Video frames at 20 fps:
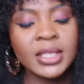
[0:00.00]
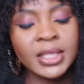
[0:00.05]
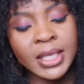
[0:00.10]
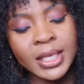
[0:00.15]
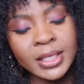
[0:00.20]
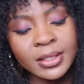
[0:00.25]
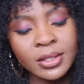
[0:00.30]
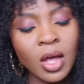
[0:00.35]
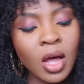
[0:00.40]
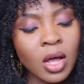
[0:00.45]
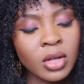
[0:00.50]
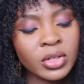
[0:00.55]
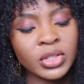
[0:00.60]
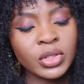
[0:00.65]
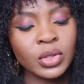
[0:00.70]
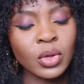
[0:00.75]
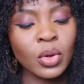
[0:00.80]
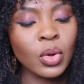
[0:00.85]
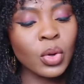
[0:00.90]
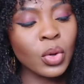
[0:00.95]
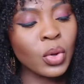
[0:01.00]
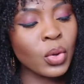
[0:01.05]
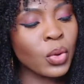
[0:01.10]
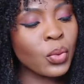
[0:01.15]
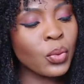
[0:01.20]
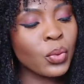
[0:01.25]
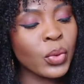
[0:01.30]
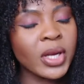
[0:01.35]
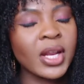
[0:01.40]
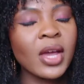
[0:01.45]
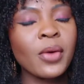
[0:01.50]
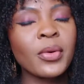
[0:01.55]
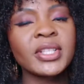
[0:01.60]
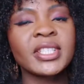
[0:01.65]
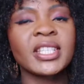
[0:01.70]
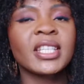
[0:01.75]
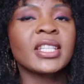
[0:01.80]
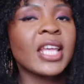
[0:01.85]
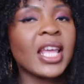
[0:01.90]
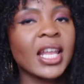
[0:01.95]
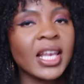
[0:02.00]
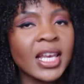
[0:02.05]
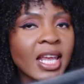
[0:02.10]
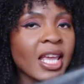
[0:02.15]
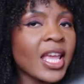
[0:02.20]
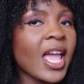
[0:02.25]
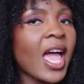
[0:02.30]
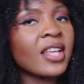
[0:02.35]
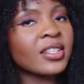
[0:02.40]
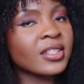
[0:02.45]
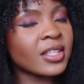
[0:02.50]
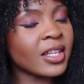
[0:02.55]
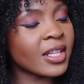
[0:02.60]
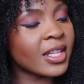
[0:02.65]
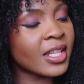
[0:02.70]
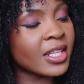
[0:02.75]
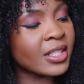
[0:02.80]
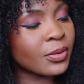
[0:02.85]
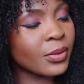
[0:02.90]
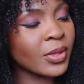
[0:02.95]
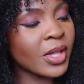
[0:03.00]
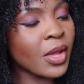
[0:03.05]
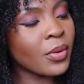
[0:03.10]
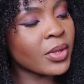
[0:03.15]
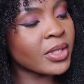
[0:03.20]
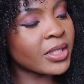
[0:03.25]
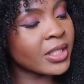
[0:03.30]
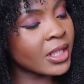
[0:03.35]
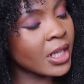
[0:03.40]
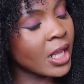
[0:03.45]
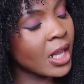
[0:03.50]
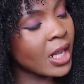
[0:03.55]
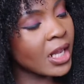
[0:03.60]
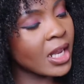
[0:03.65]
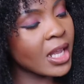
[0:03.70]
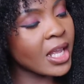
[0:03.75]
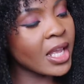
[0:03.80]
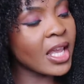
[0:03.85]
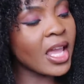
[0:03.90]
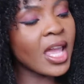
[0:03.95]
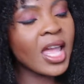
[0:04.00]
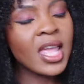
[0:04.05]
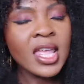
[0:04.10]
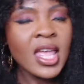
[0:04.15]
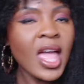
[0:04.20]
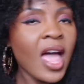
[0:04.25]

This also, when I was in L A, I saw this when I was in L A.